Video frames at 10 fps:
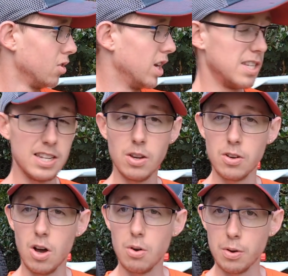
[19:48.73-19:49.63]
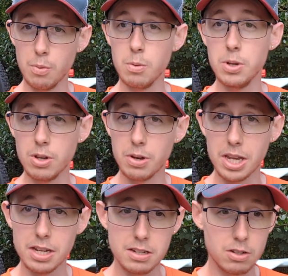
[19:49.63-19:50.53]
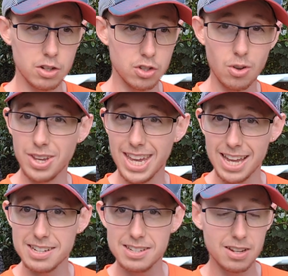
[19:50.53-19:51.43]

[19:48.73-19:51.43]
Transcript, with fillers: it's still on hold, I will be doing it, just not yet.